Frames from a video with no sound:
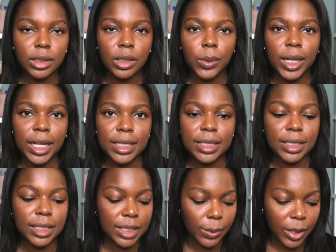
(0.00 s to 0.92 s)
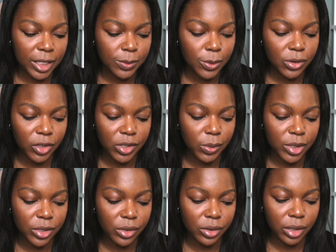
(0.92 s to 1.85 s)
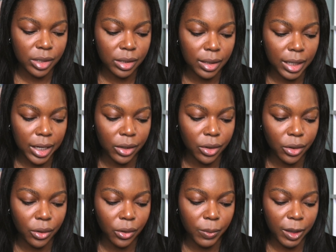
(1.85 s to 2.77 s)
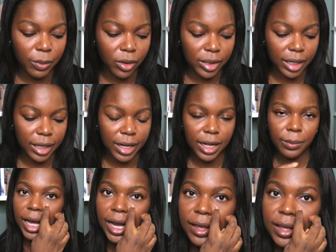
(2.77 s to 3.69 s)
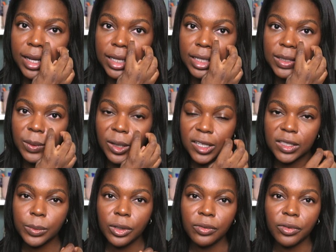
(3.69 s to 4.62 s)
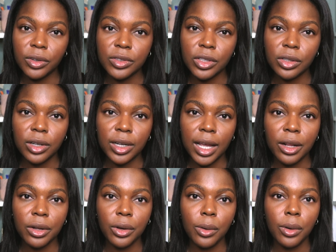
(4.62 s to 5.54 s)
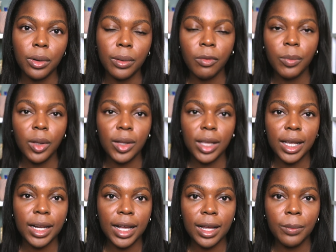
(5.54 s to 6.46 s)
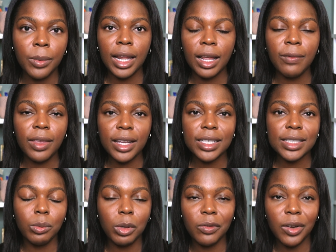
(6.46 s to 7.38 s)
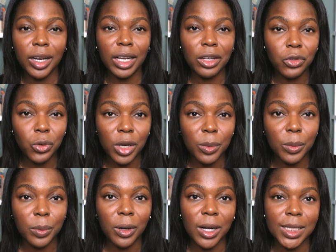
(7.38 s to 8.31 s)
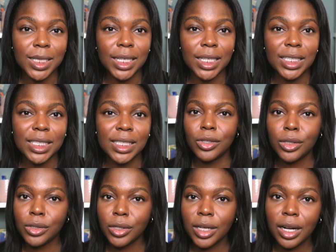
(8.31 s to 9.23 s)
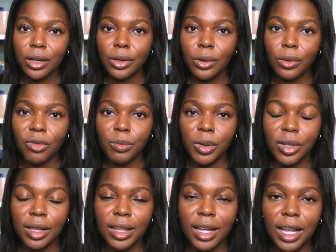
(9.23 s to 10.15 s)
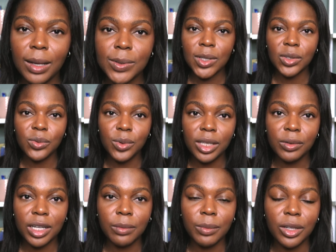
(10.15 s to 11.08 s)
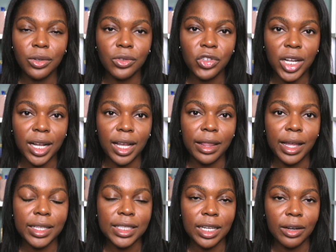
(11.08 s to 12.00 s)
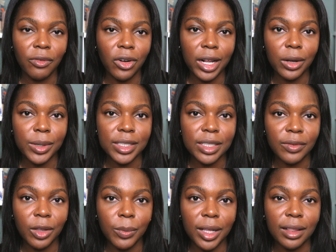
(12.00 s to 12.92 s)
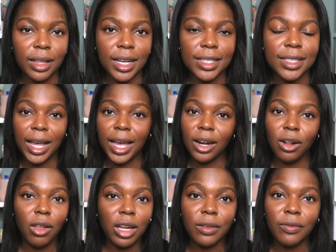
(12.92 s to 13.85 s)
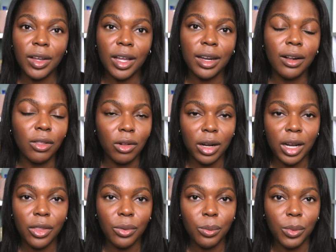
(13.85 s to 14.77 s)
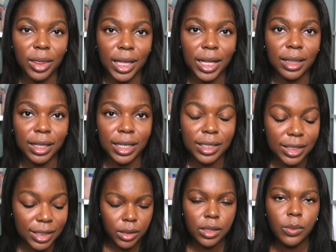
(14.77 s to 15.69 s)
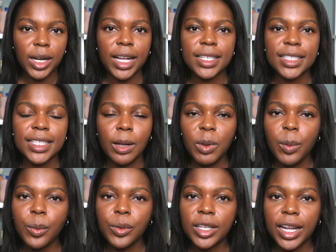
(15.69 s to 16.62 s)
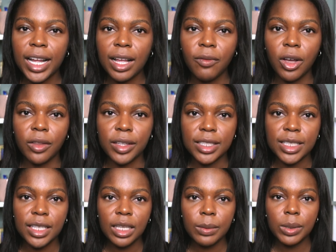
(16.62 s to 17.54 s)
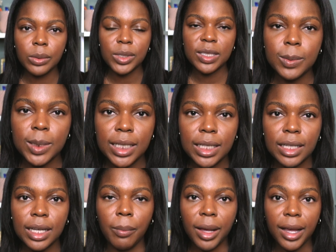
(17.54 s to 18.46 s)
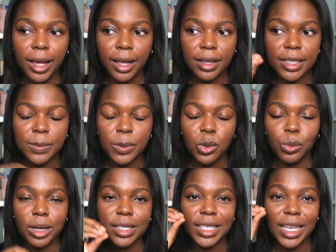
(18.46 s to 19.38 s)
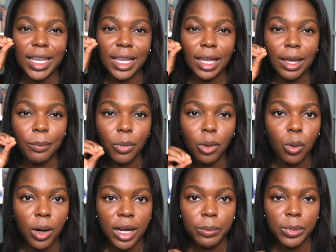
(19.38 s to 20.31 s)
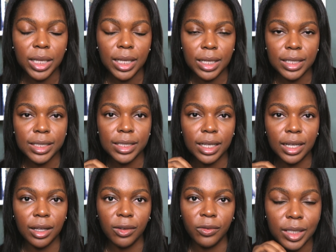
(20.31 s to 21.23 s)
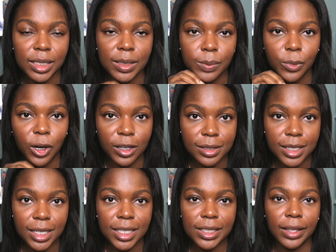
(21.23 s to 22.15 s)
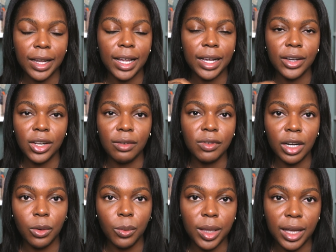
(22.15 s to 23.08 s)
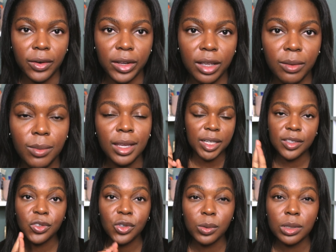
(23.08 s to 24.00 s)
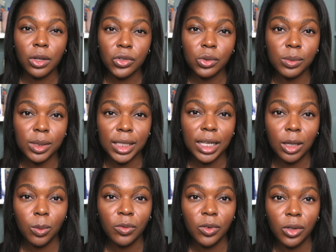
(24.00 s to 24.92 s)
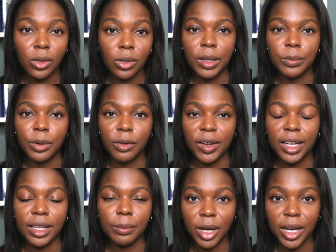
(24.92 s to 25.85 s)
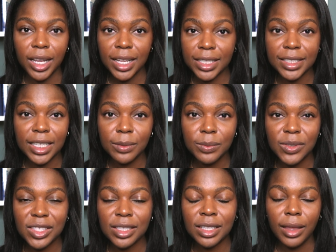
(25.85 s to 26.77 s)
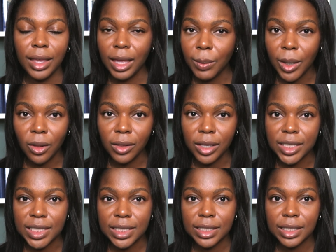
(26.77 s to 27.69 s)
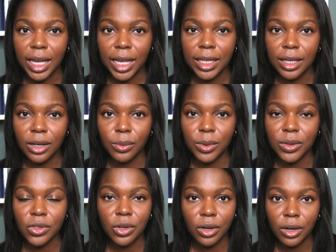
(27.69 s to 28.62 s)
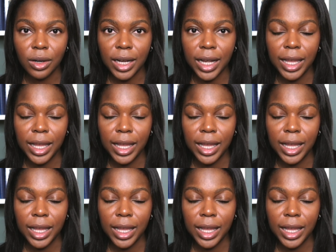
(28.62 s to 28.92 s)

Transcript: Someone asked, is it possible for someone to learn how to code by building an app? I think it is possible to learn how to code from building an app. And I feel like it would be a very enjoyable process to learn how to code from building the app. So I'd really recommend you check out that Stanford iOS development class. I had a lot of fun learning with that class. Someone asked, how many people did I have on the team. It was me. My husband was an important piece of this process. Like, I couldn't have done it without him. My sister was also really helpful in providing marketing tips. The email list idea was her